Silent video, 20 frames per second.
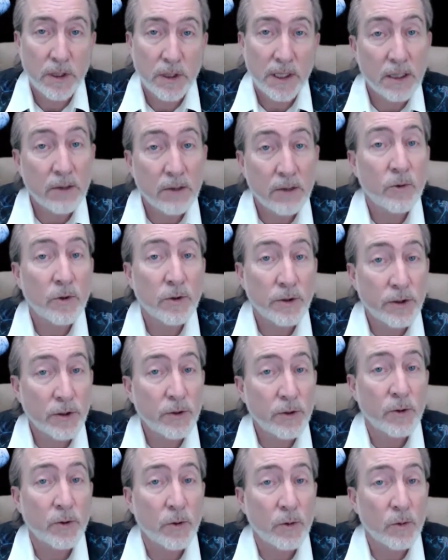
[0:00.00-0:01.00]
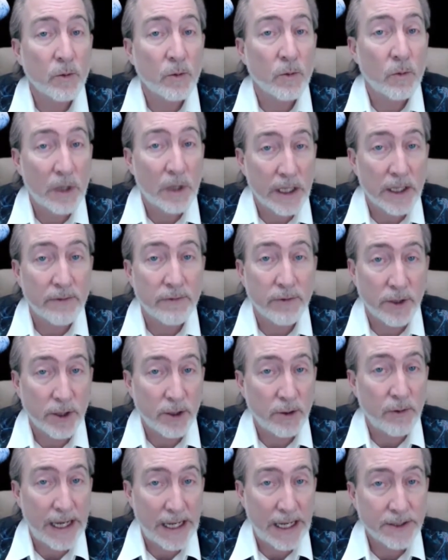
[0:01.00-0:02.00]
It will do whatever
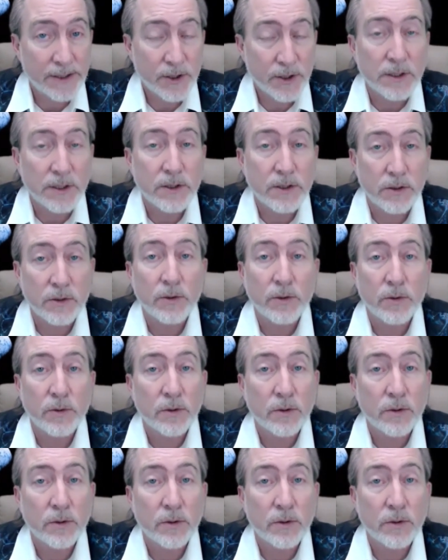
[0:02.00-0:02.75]
you ask it to.